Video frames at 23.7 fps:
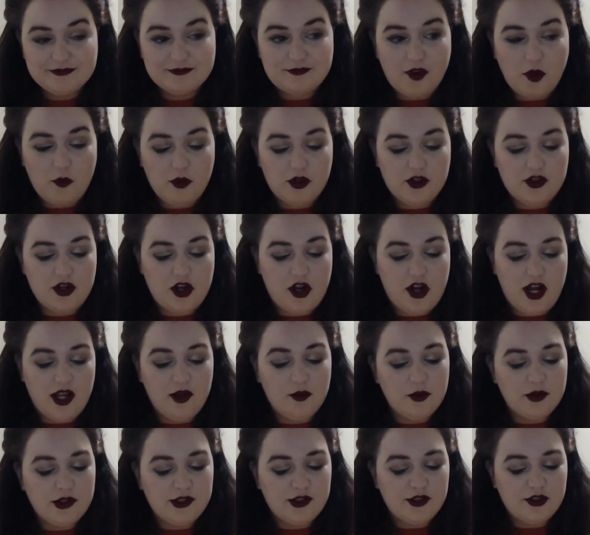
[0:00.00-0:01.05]
which I
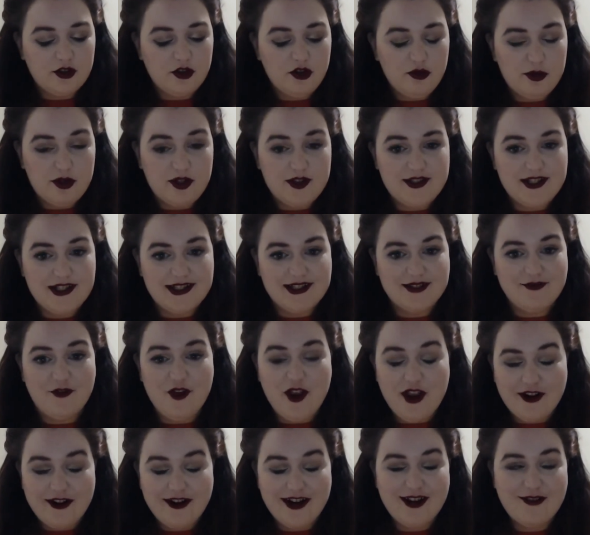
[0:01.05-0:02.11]
wouldn't do because it's
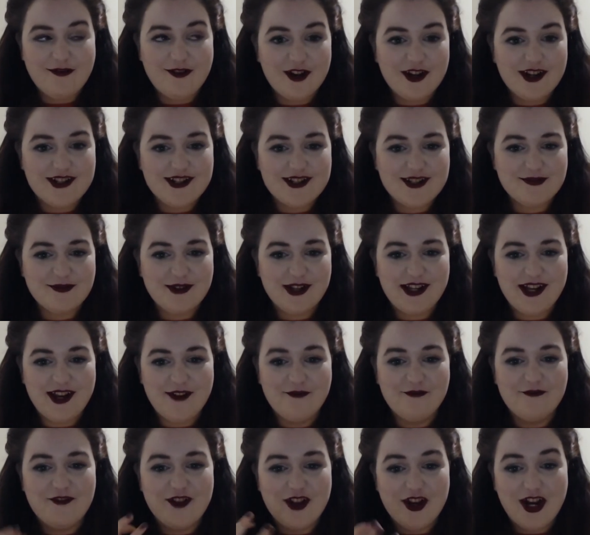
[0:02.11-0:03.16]
very, very sweet
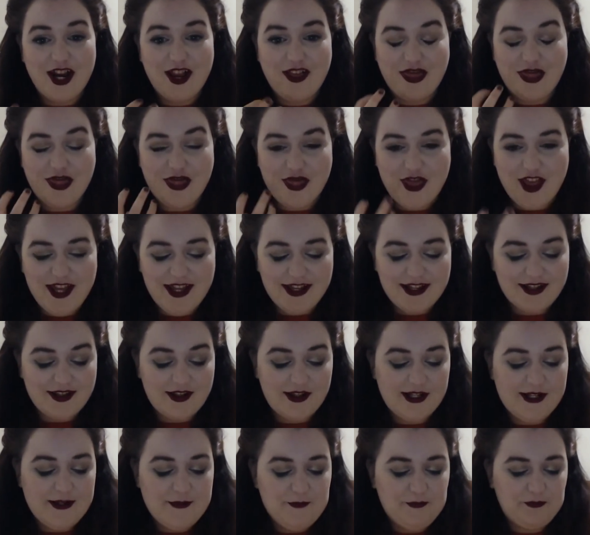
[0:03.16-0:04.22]
and very thick.
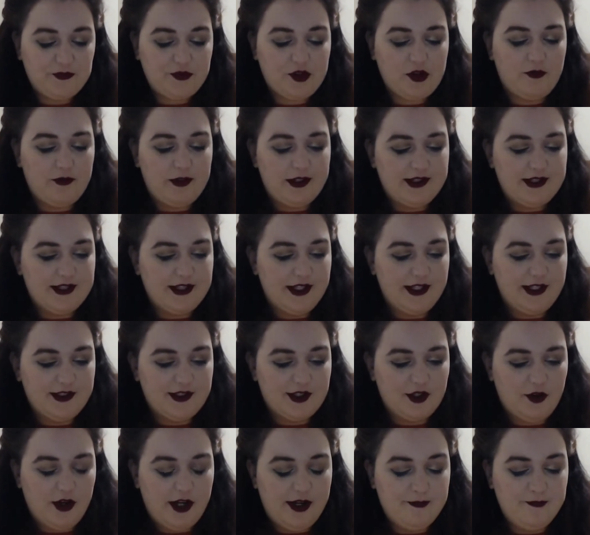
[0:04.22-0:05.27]
Obviously, it's
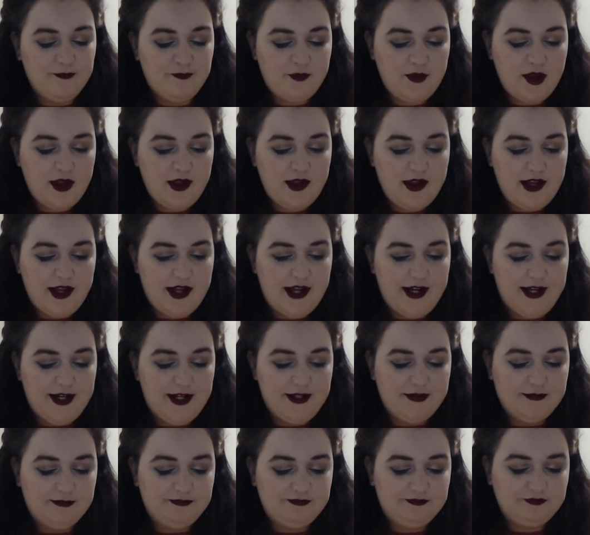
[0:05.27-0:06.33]
cream.
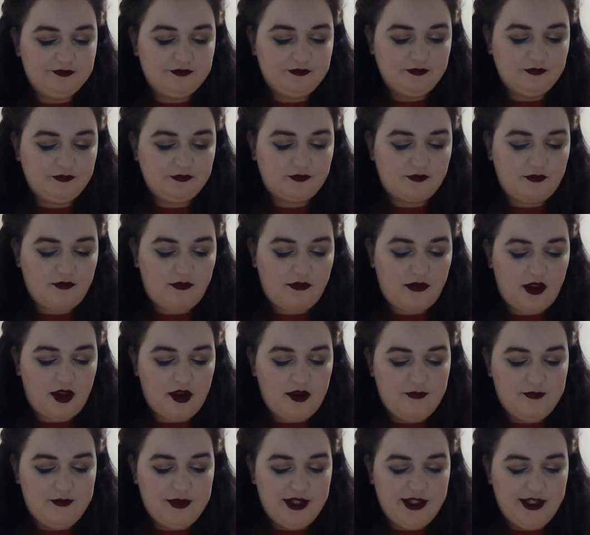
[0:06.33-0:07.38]

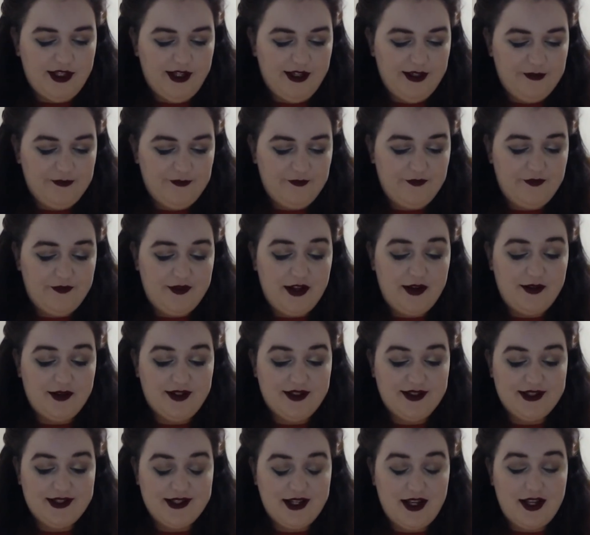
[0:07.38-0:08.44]
But yeah, that
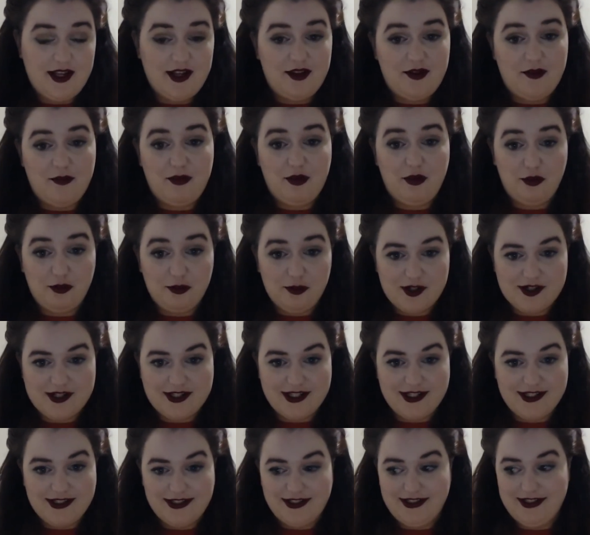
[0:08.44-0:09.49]
was
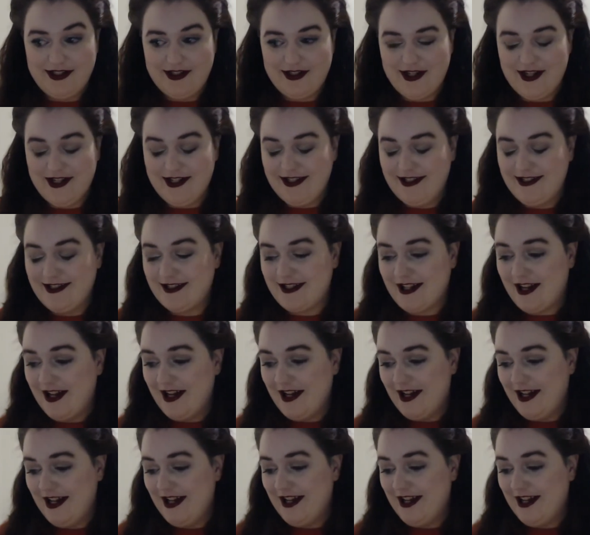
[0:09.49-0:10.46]
pretty delicious, I